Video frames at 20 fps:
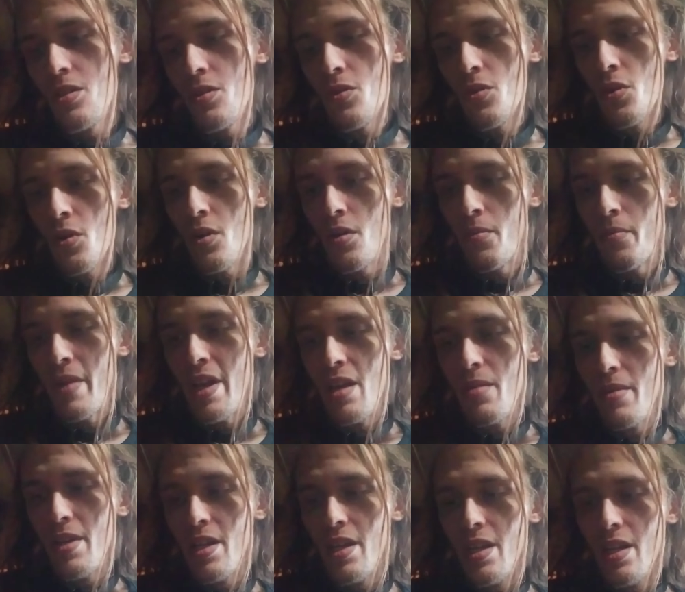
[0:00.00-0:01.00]
Or
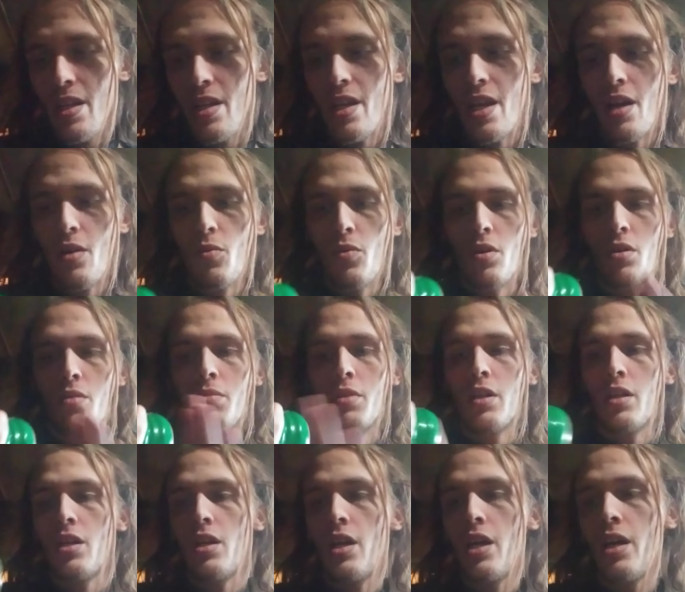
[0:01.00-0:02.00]
maybe at
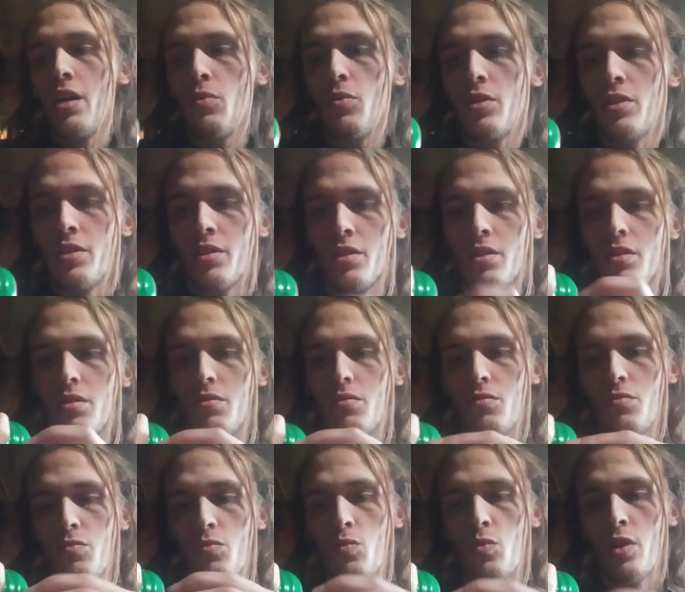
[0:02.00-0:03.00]
Walmart. I wouldn't
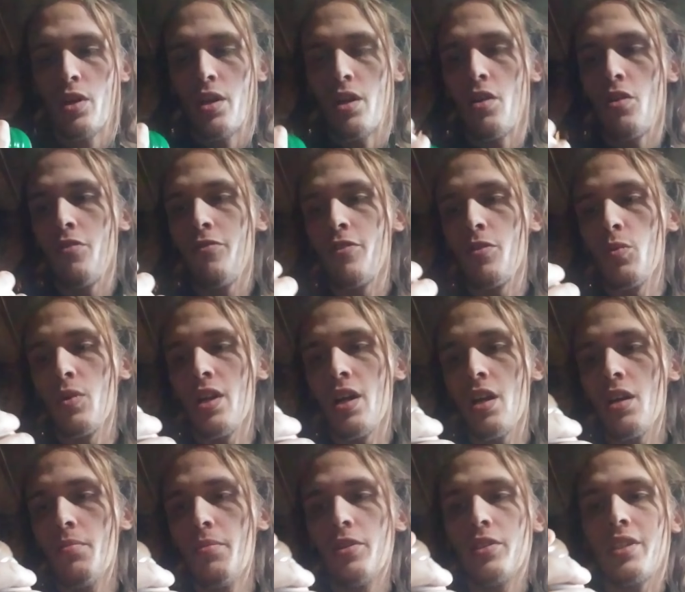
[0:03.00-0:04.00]
know for
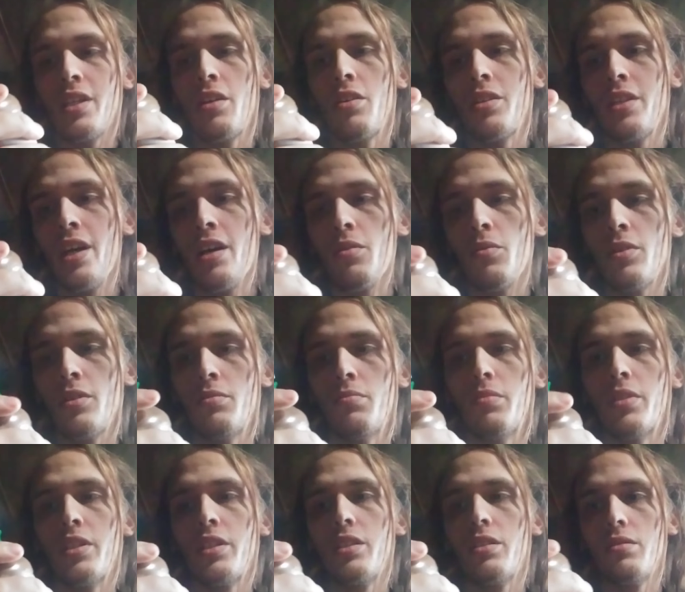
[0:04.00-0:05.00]
100% on that one,
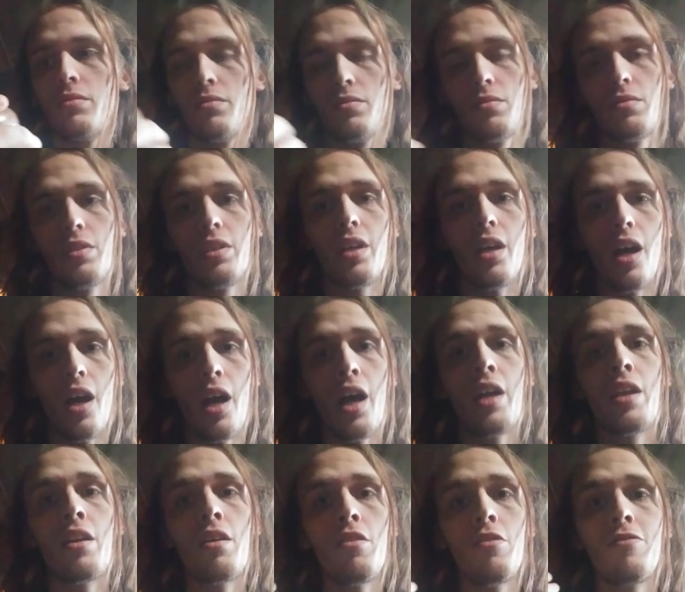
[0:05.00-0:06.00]
but I
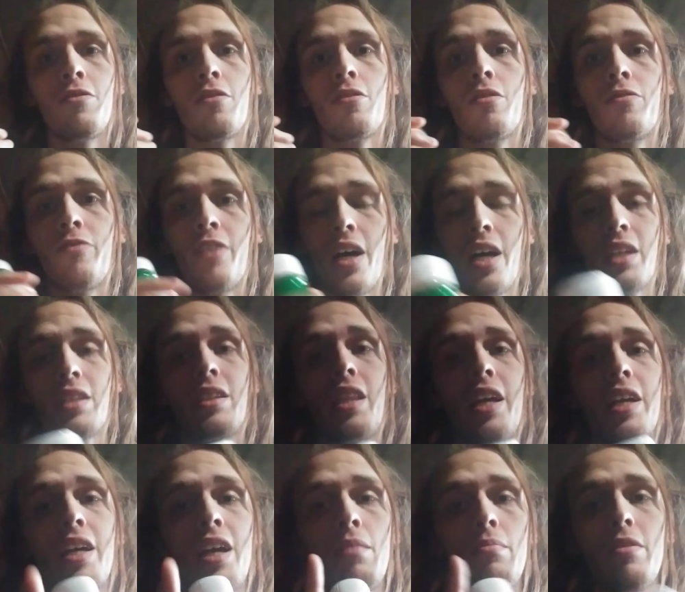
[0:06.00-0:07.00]
know for a fact they
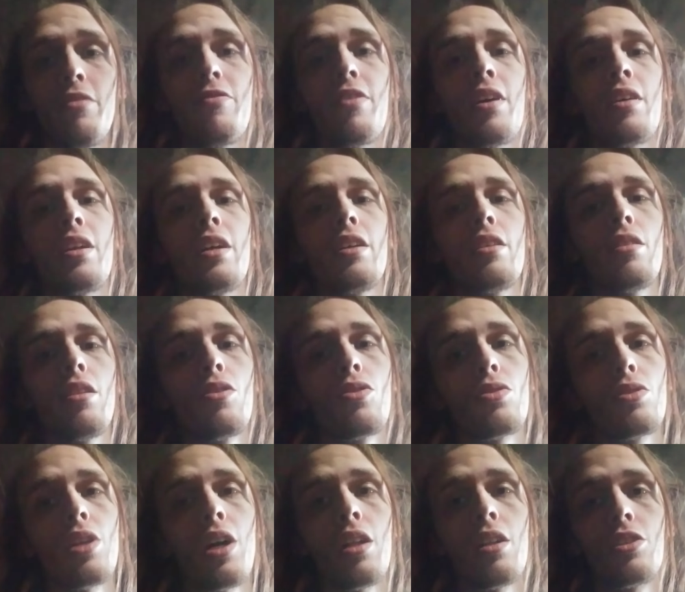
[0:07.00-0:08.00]
can be found at your local
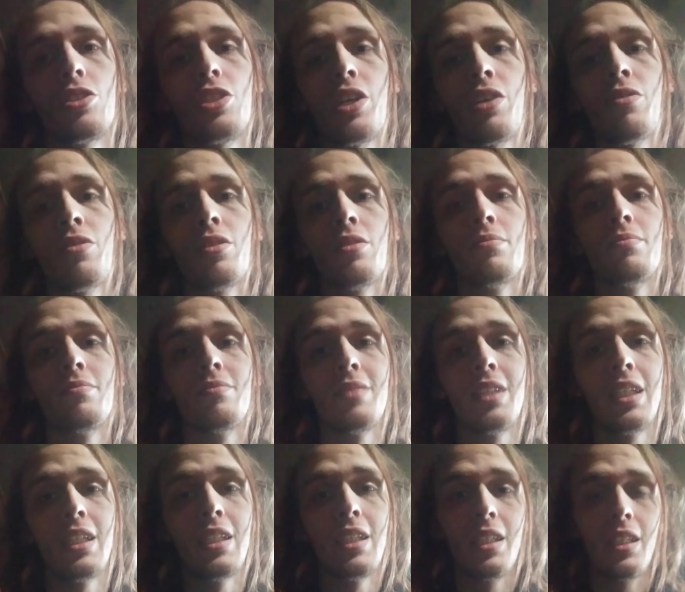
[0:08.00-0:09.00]
Dollar General.
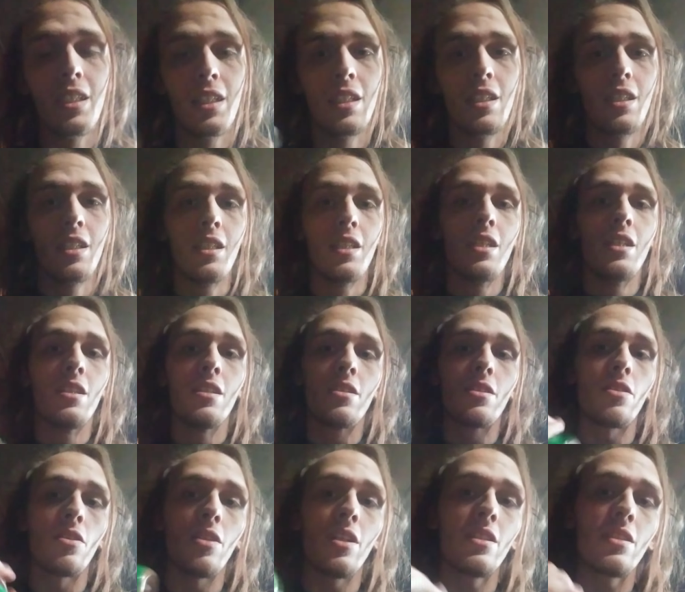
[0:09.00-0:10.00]

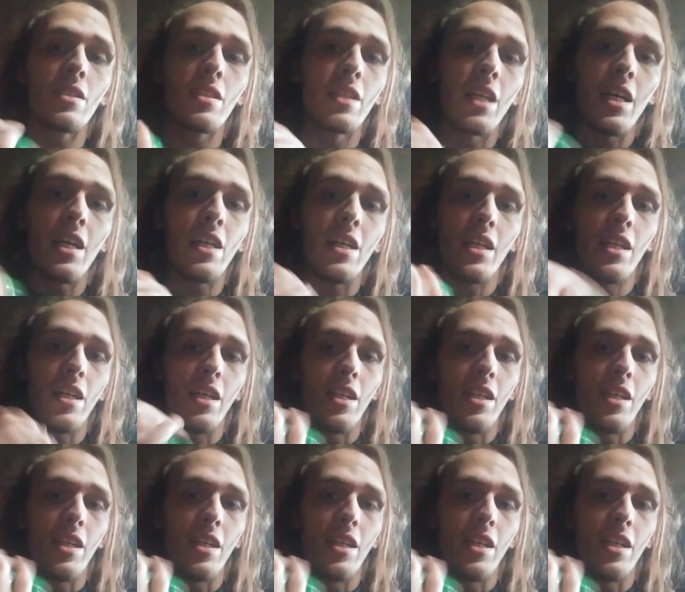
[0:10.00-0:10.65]
So let's get